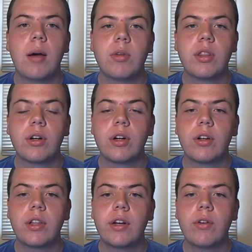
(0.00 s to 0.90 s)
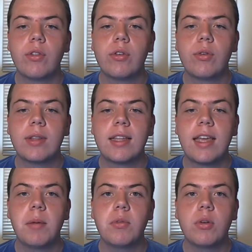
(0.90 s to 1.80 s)
what they're currently going through, what the
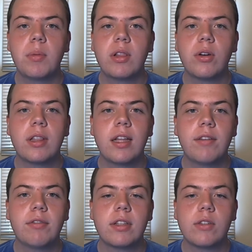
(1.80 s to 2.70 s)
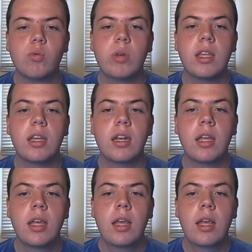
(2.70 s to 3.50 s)
games could be looking like for this weekend,